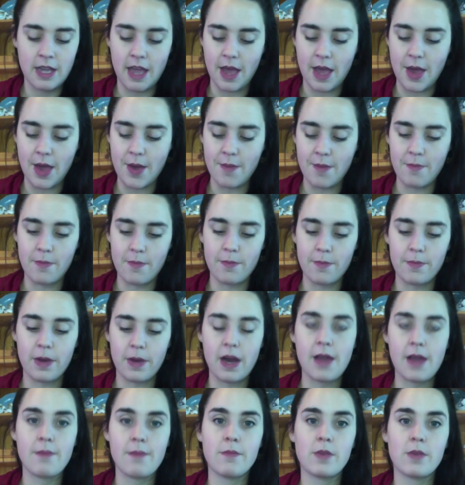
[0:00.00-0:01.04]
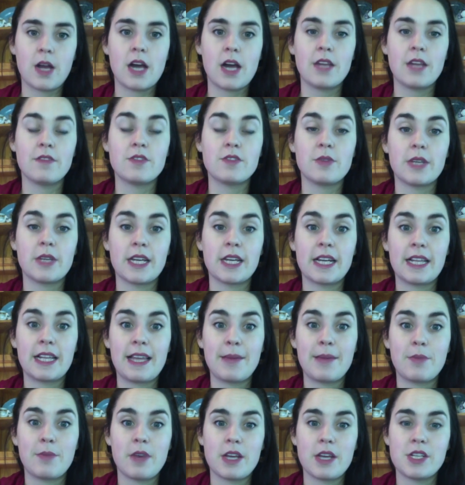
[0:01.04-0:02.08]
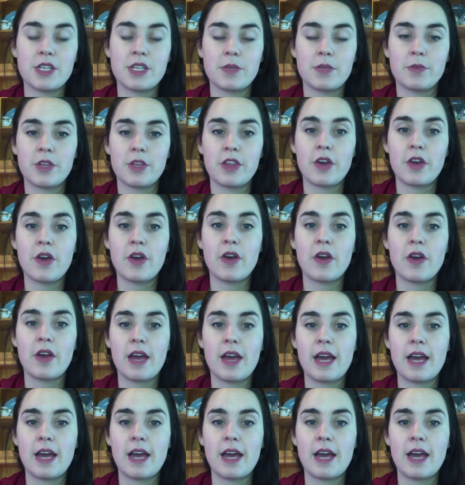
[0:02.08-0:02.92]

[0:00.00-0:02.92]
But I'm kind of doing a collaboration with her,